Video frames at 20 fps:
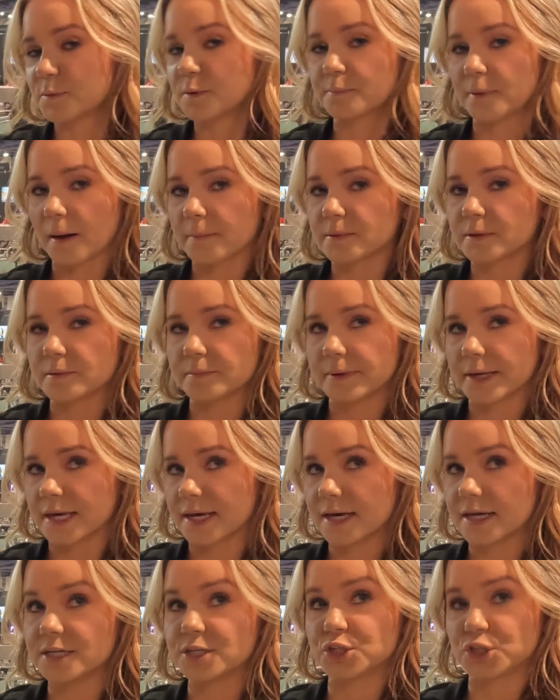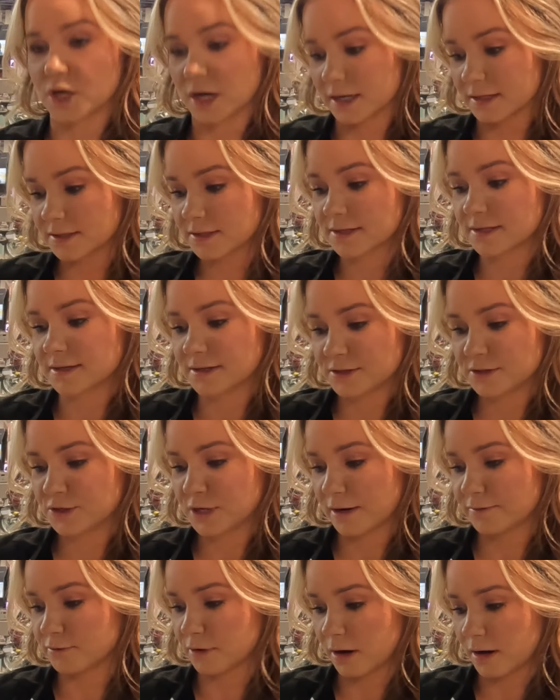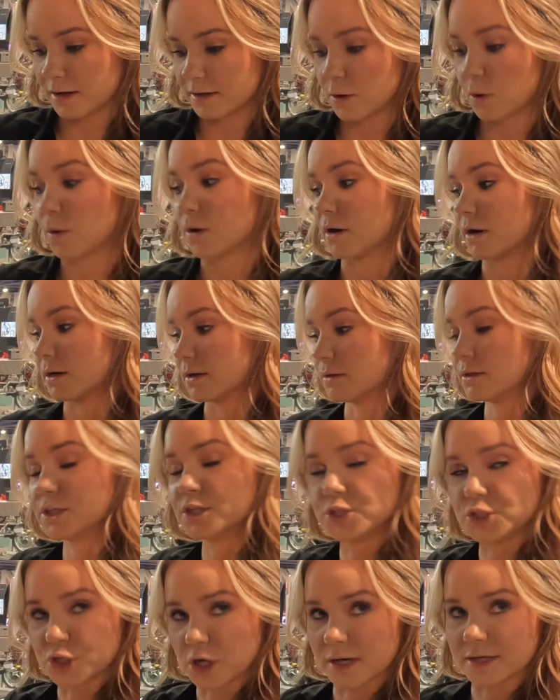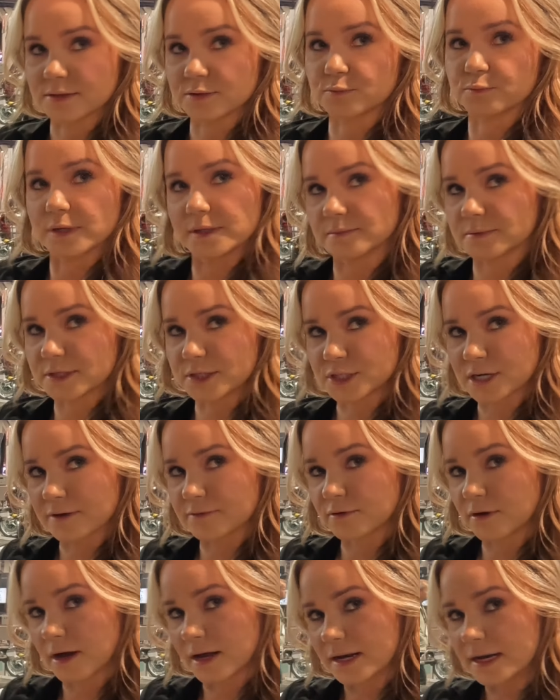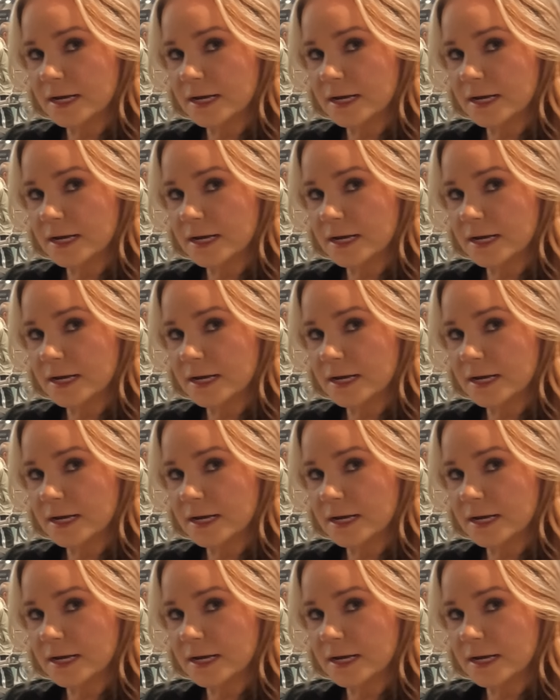would probably be just chevron or just ribs and chevron.